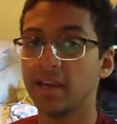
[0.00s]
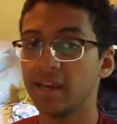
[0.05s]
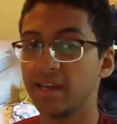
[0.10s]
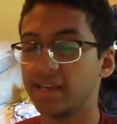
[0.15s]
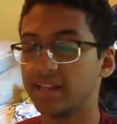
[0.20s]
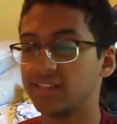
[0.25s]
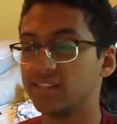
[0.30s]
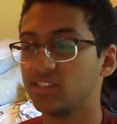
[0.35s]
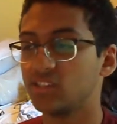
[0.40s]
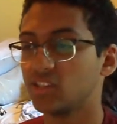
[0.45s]

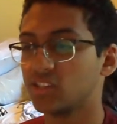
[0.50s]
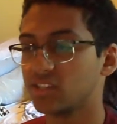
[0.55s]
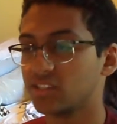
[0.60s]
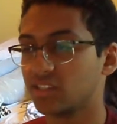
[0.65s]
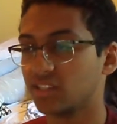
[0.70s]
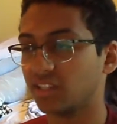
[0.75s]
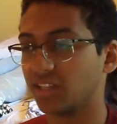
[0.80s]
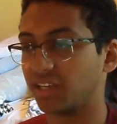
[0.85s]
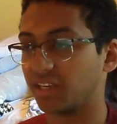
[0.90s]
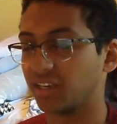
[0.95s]
It's just
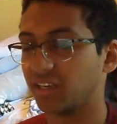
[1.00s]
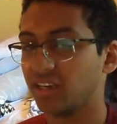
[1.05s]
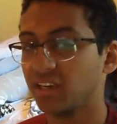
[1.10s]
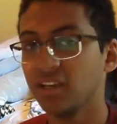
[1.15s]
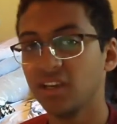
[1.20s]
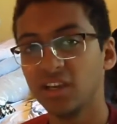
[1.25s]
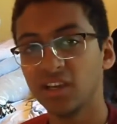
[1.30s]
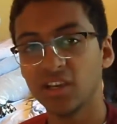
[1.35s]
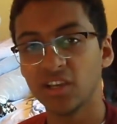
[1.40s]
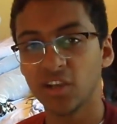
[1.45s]
to,
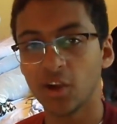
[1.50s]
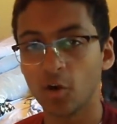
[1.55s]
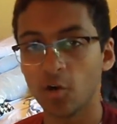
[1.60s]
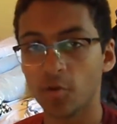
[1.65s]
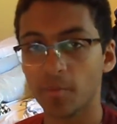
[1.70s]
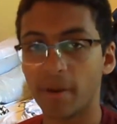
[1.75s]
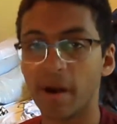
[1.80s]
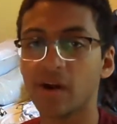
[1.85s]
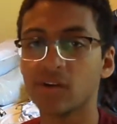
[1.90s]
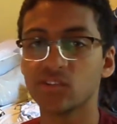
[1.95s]
go
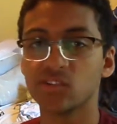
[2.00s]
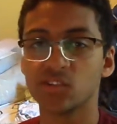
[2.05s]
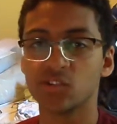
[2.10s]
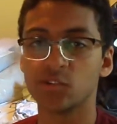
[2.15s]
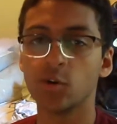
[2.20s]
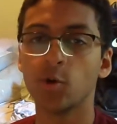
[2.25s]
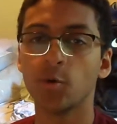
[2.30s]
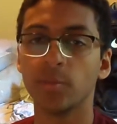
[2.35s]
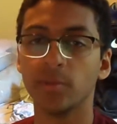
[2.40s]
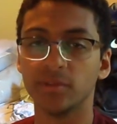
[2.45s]
about your
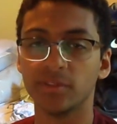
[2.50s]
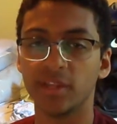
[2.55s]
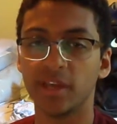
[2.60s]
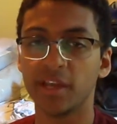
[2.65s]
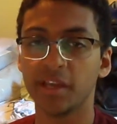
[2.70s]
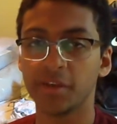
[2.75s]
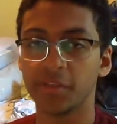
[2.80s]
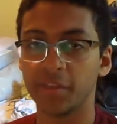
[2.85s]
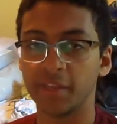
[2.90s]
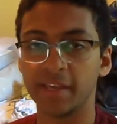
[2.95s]
normal
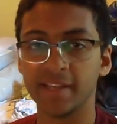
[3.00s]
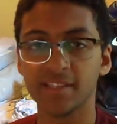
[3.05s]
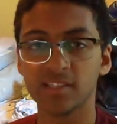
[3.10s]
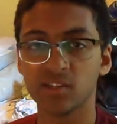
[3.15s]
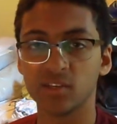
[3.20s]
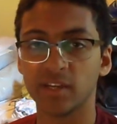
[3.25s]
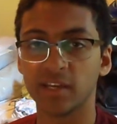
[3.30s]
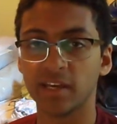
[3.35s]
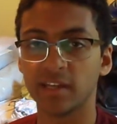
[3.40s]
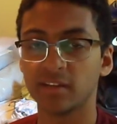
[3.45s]
day on the
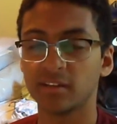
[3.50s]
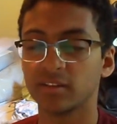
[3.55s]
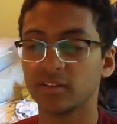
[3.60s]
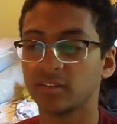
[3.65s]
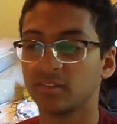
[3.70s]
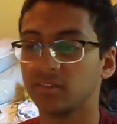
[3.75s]
internet.